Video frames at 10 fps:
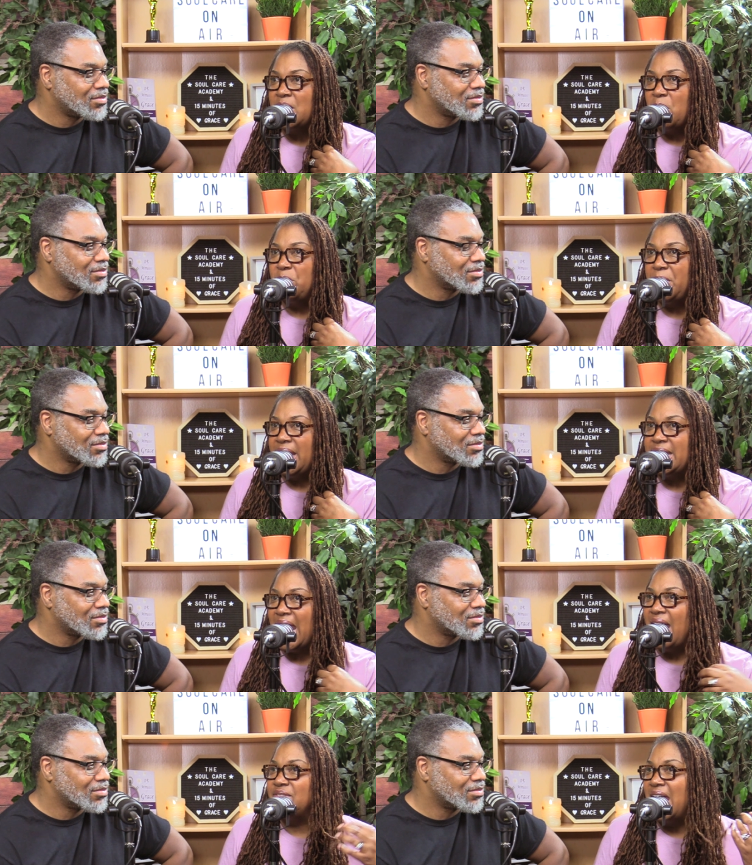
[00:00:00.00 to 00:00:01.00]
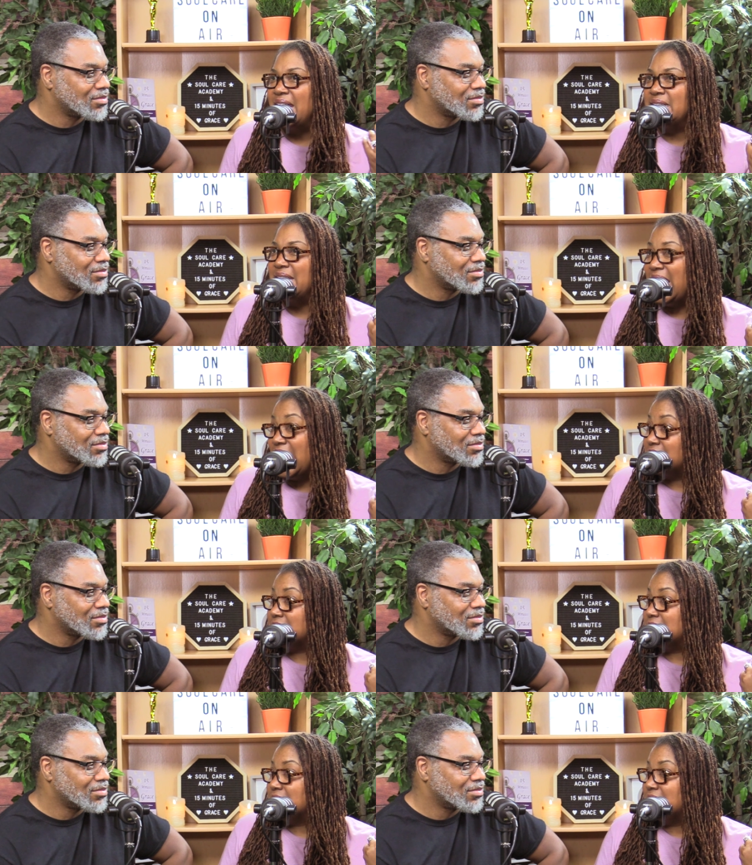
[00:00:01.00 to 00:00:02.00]
Speaker 1: but I've got an
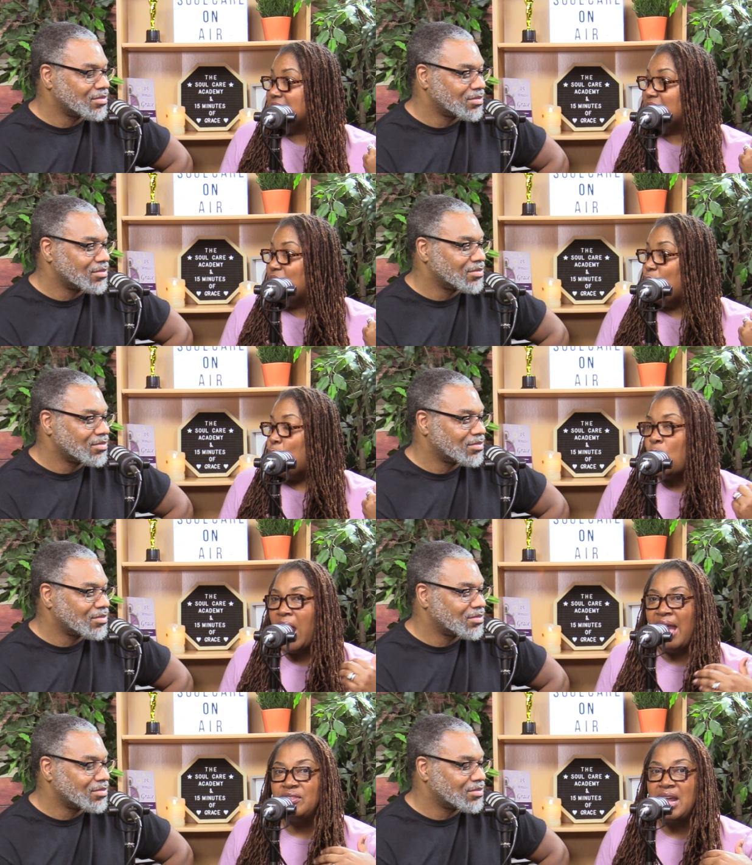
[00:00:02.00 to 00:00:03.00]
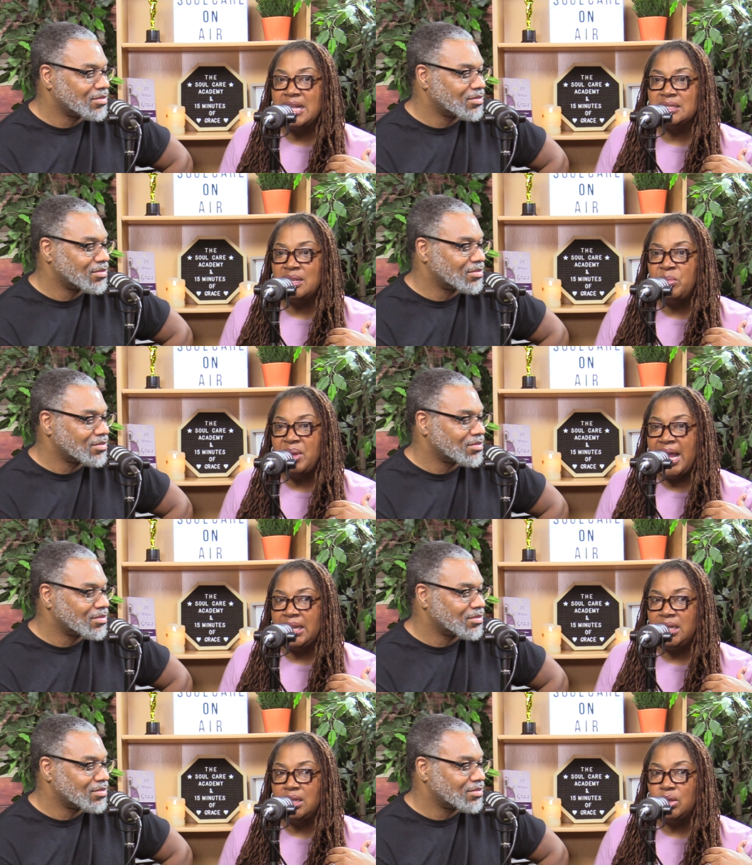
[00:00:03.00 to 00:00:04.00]
ex, or I've got
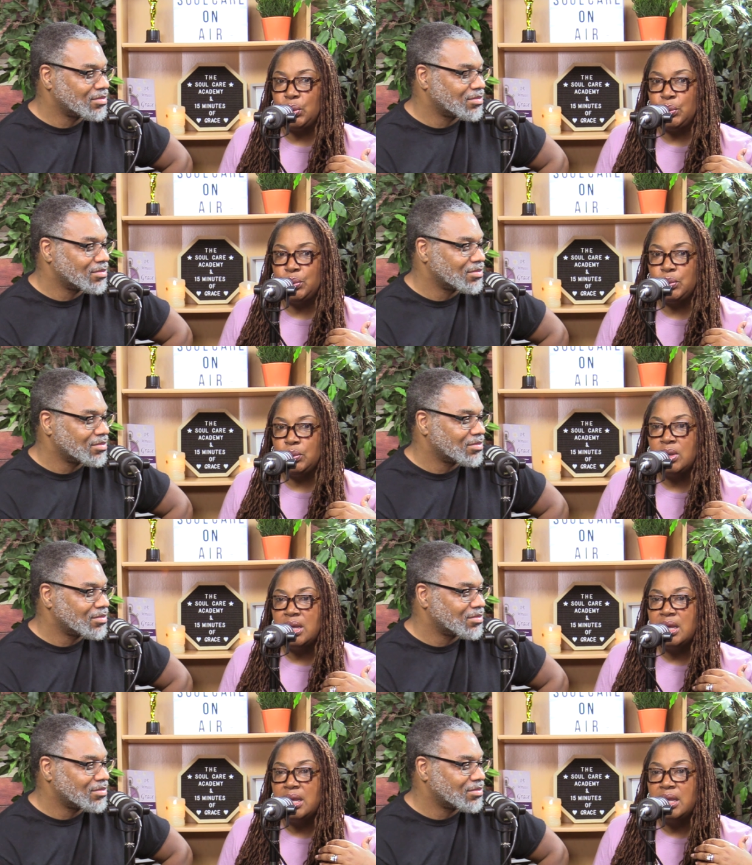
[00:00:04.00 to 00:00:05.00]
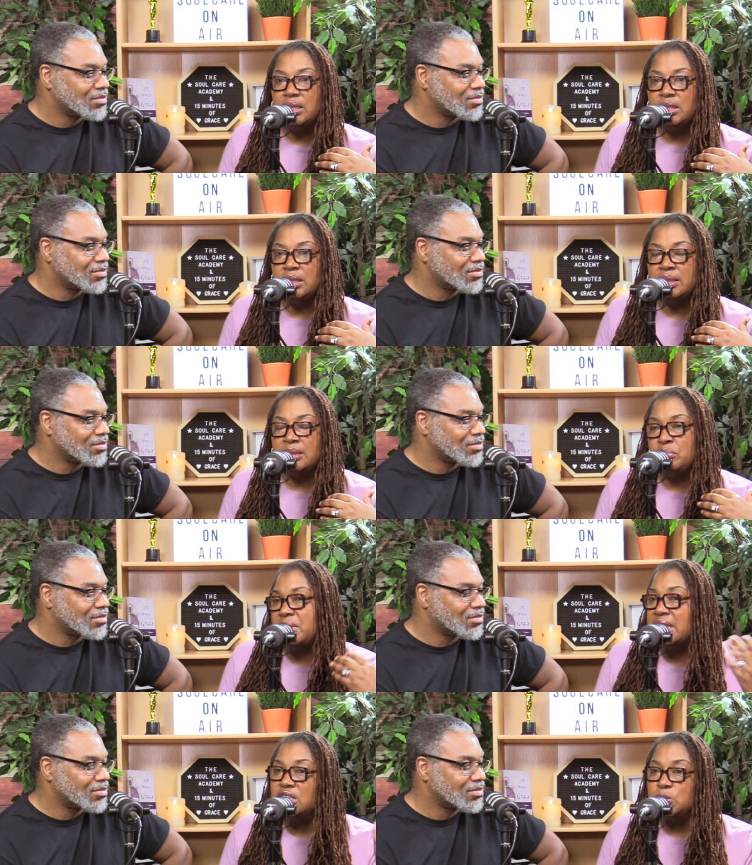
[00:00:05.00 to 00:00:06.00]
somebody who
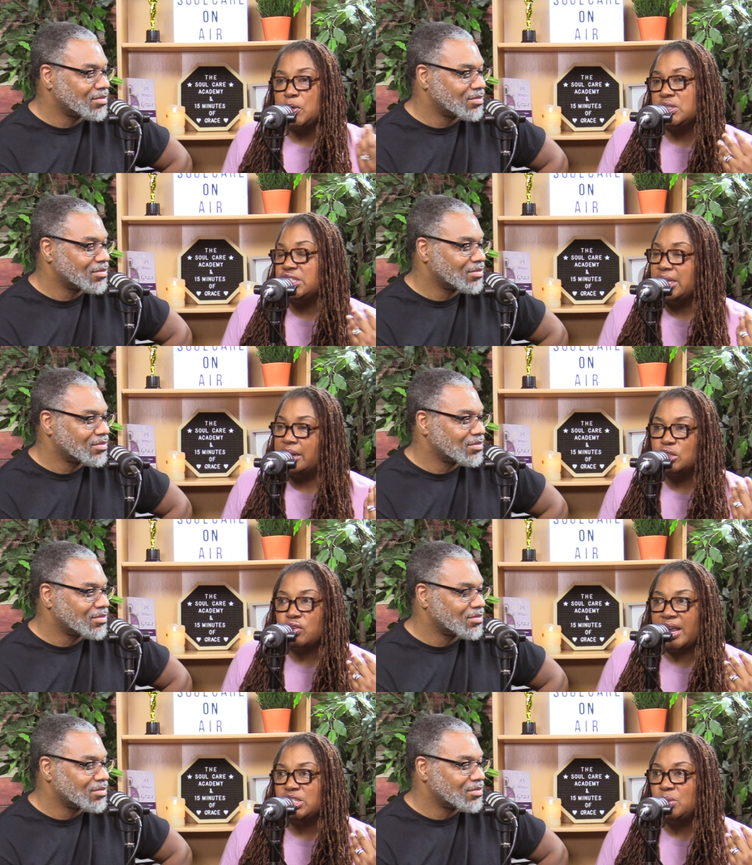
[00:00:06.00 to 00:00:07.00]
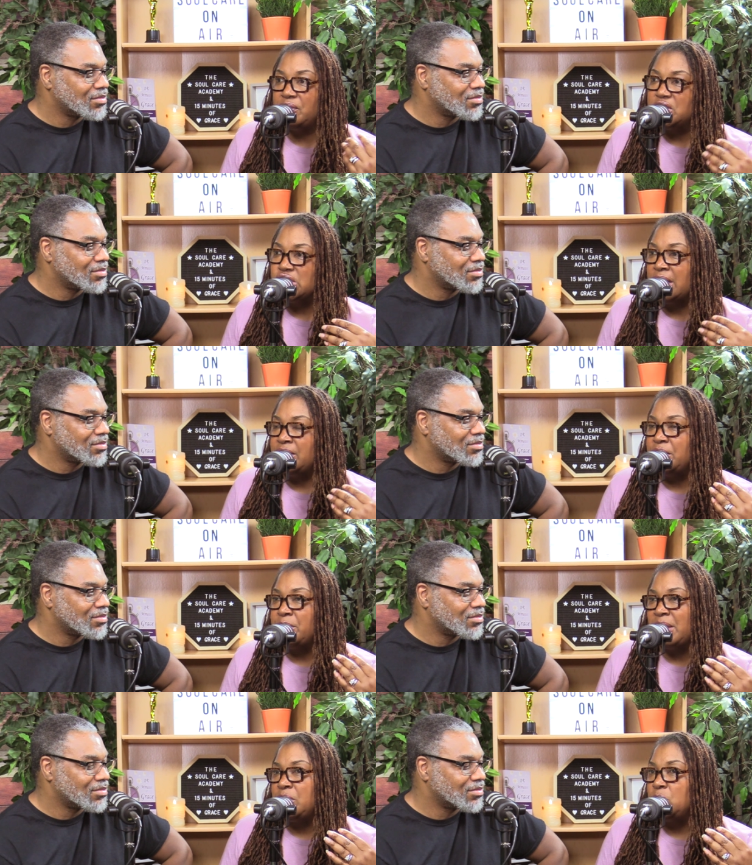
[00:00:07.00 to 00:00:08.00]
me and this person shared attraction with each other.
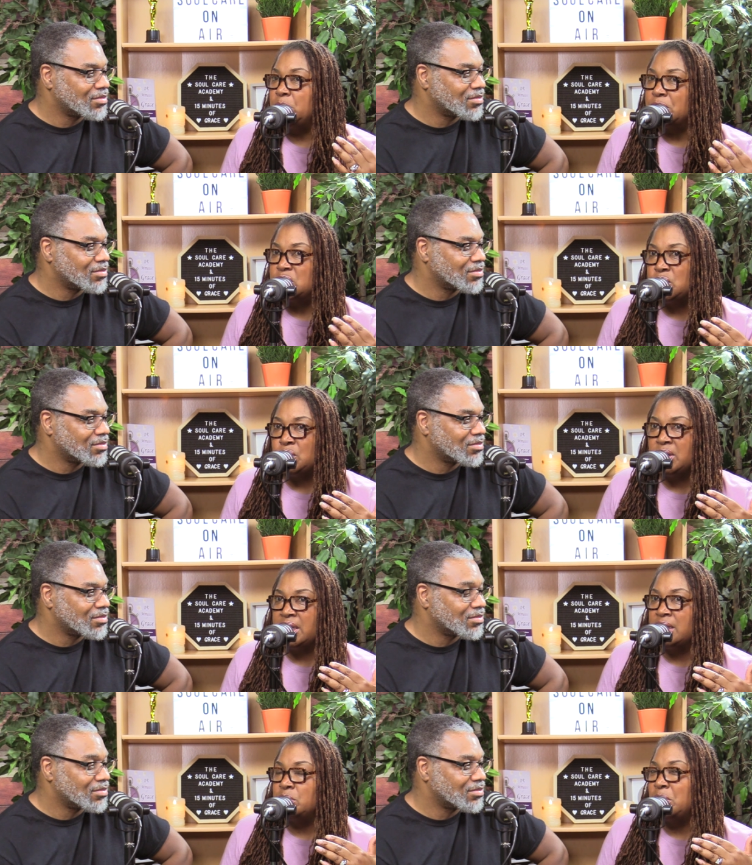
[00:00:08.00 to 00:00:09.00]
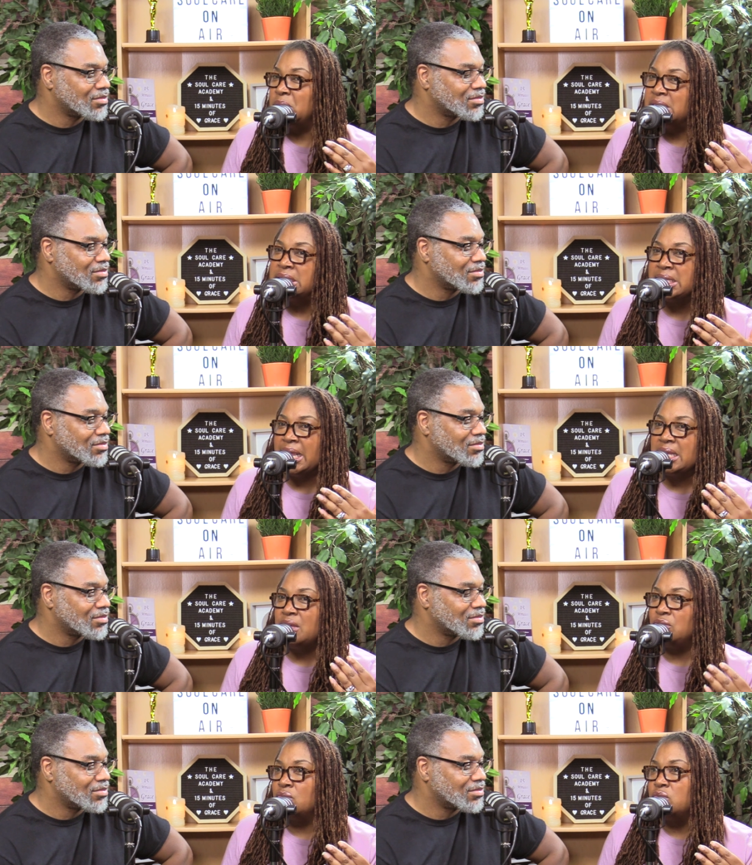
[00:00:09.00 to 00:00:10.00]
Maybe we pursued it, but we didn't take
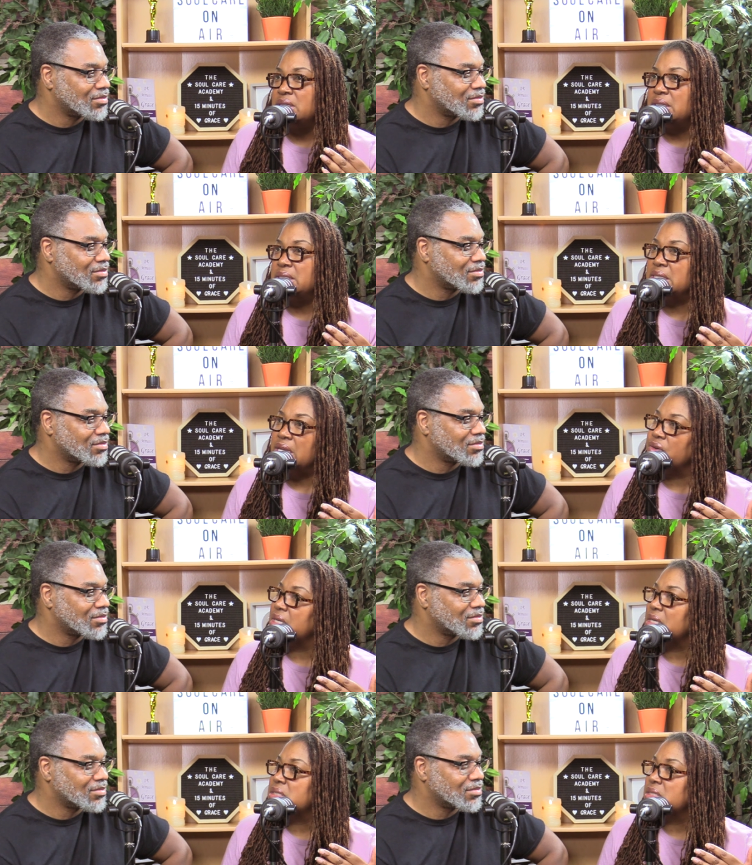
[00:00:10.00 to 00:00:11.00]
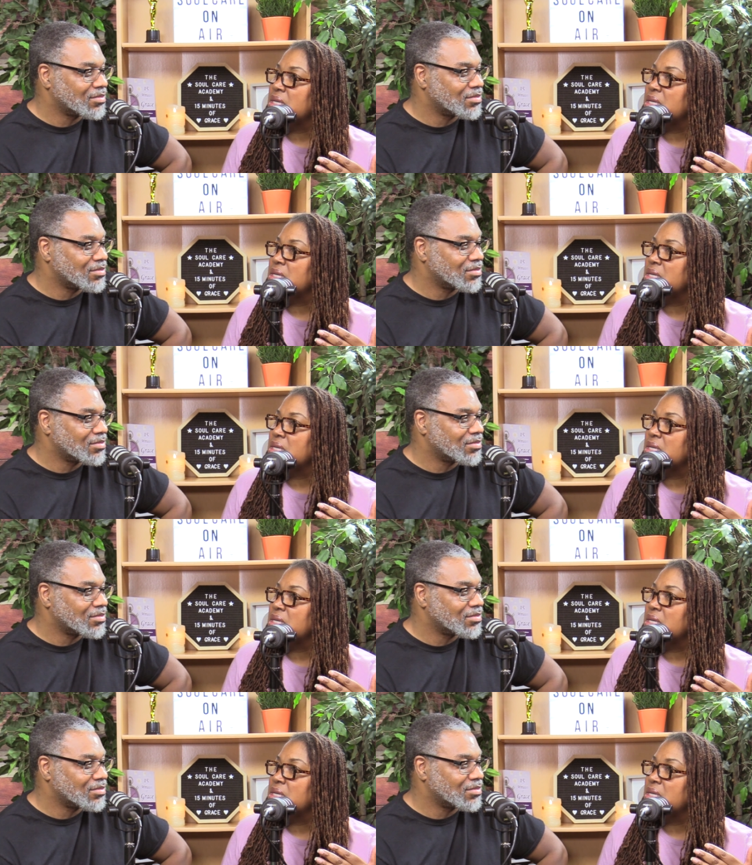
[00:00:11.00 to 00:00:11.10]
it really serious.